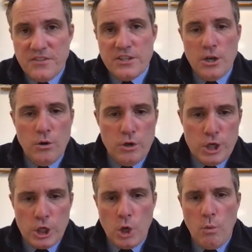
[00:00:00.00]
video
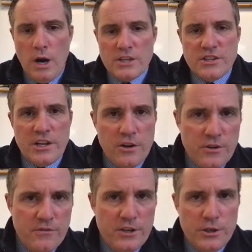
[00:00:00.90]
and go watch that
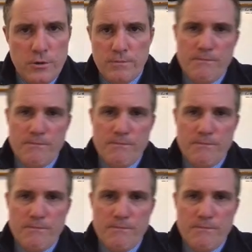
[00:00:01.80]
other video.